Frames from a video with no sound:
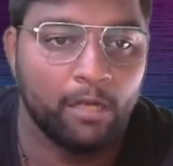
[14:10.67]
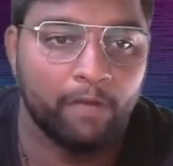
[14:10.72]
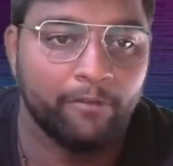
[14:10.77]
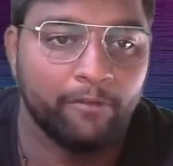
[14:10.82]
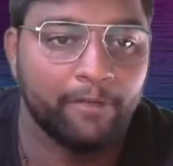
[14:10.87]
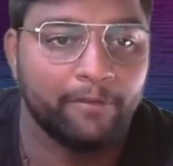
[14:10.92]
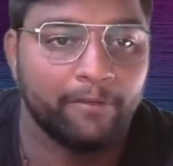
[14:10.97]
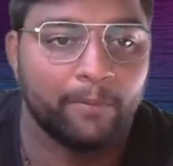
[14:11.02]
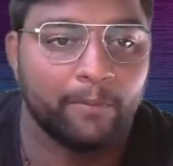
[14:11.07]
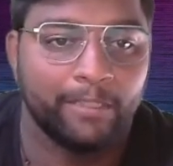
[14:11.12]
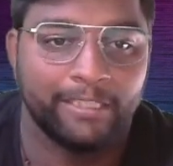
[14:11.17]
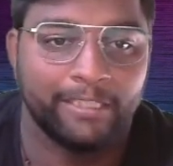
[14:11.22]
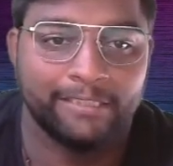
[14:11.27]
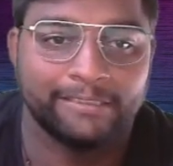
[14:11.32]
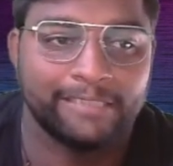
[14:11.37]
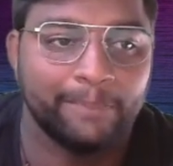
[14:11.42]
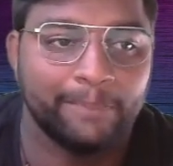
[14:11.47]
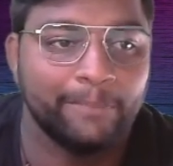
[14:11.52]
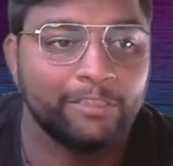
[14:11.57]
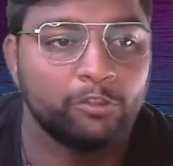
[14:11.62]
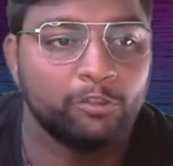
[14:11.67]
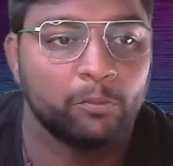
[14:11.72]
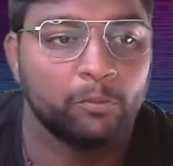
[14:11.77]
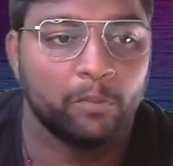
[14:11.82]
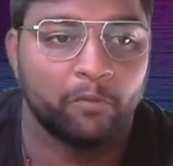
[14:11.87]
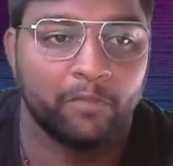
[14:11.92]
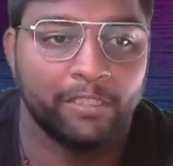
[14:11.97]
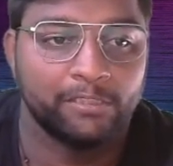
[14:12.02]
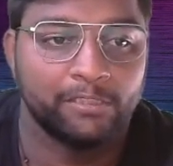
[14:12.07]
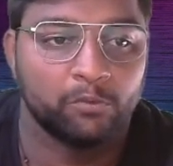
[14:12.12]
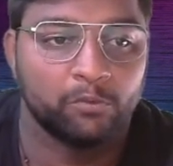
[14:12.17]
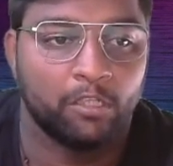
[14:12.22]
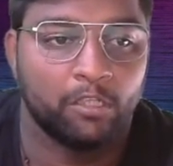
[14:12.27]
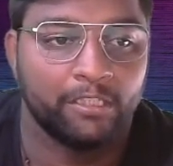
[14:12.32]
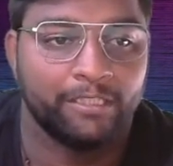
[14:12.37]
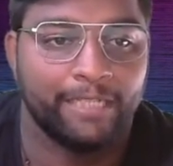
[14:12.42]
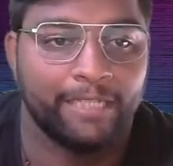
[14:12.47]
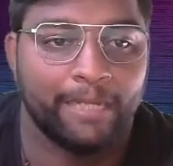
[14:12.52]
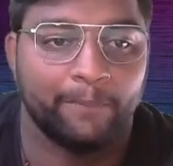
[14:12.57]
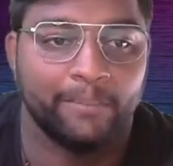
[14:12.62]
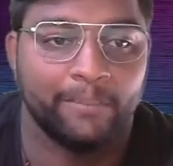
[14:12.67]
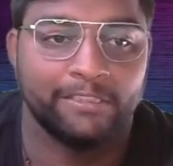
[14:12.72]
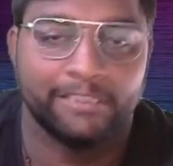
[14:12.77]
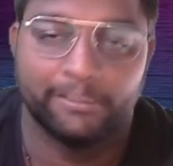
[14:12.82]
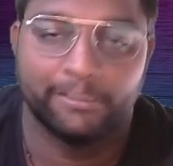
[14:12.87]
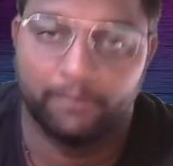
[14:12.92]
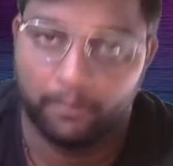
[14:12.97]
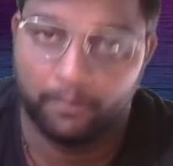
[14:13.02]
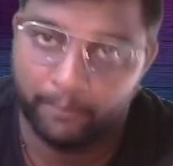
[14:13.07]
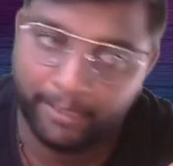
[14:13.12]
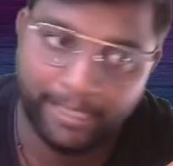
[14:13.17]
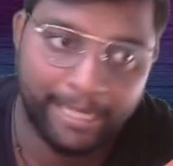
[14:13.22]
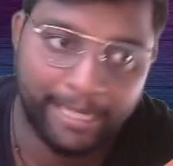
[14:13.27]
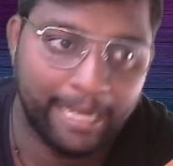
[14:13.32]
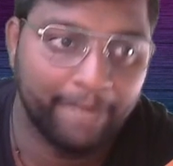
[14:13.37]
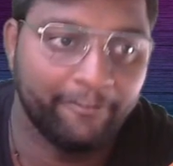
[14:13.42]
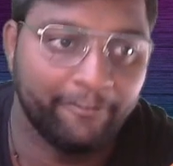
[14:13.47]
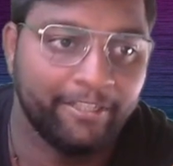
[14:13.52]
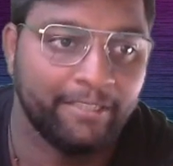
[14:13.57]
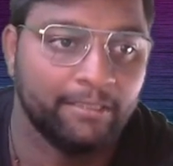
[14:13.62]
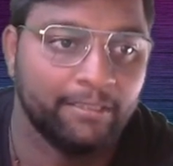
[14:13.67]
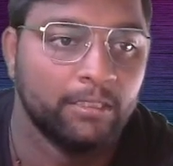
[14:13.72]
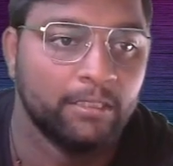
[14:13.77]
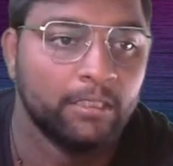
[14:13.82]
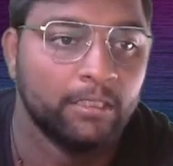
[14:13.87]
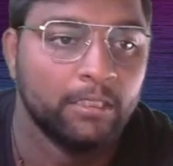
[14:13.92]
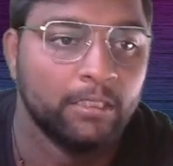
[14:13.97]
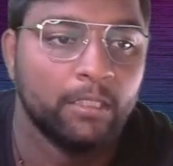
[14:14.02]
However, but in semi-supervised, what it happens, it will be having